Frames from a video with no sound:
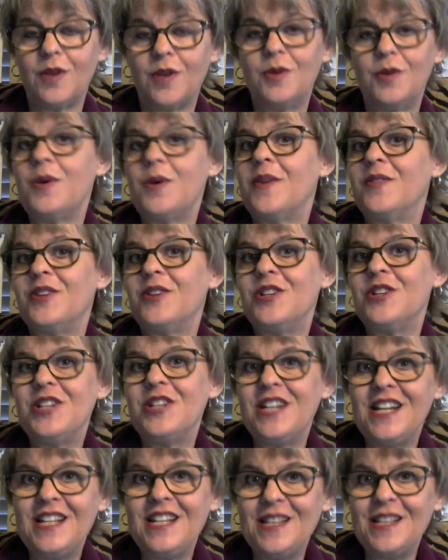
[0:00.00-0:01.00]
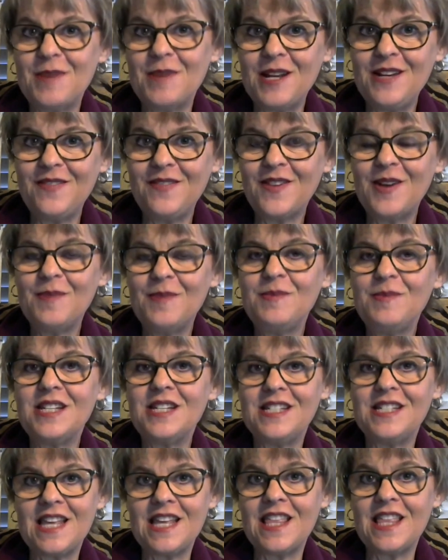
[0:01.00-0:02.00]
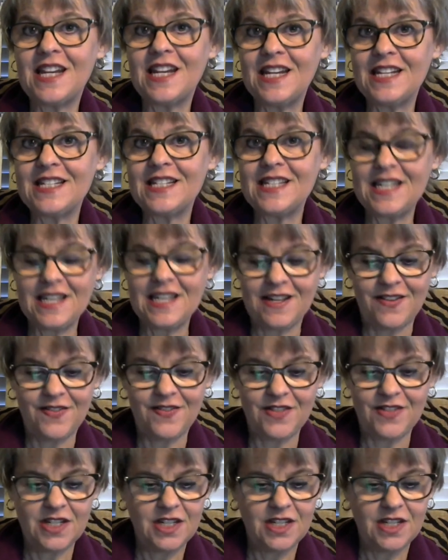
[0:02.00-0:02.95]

whoever you're getting the money from to say that it is a gift.